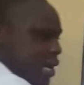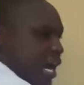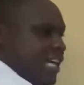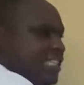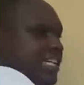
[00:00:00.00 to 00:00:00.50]

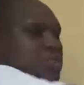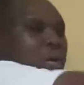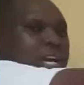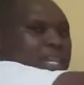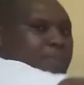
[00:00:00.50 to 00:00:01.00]
and take it to
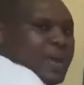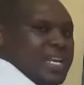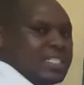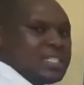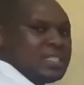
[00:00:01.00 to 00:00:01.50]
another
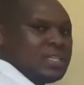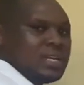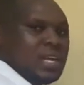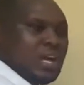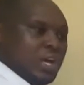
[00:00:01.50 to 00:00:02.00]
place.
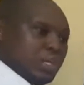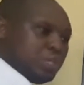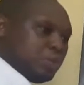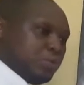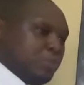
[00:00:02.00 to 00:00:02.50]

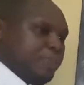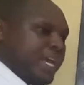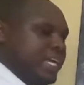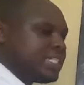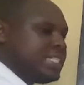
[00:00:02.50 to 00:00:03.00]
You
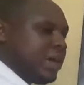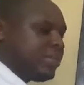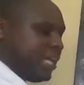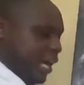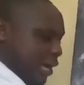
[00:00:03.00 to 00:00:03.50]
peg it
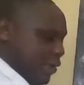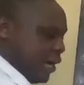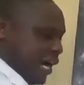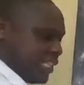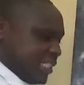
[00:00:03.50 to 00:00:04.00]
down there
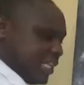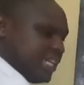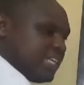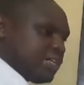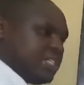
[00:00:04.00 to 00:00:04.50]
and
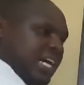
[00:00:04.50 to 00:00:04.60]
then it will